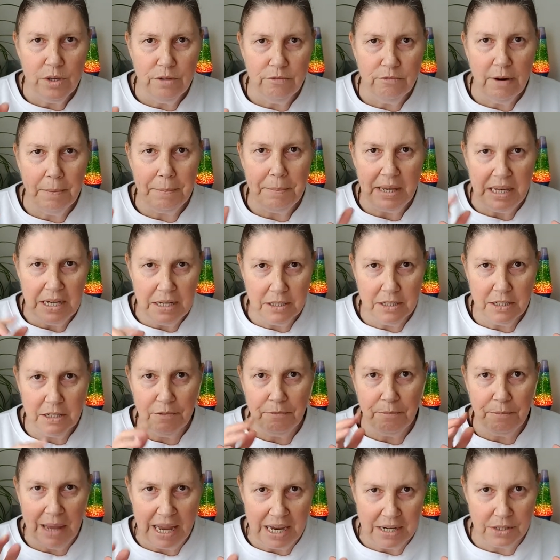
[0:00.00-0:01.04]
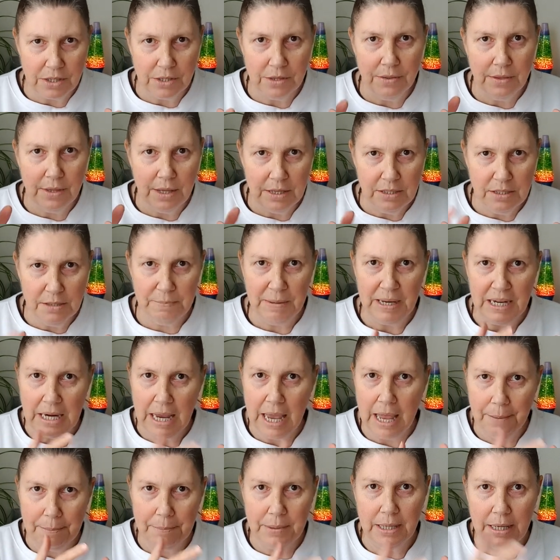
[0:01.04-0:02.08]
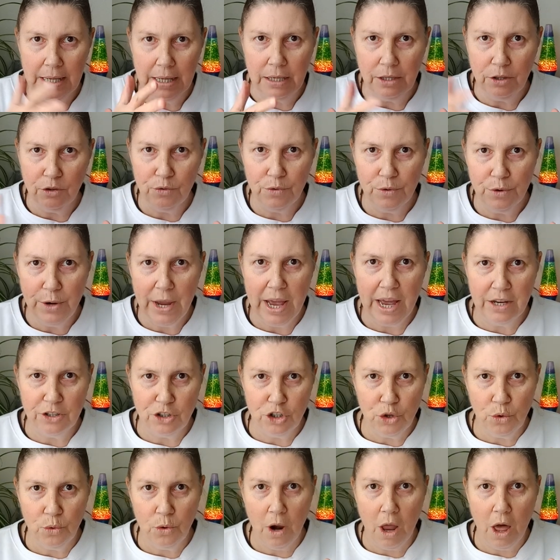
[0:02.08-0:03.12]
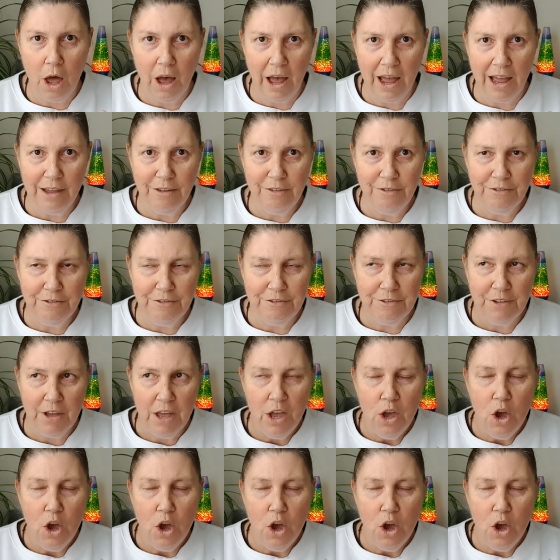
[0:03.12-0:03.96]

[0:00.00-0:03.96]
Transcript: of repetitive pattern that's been happening throughout your life,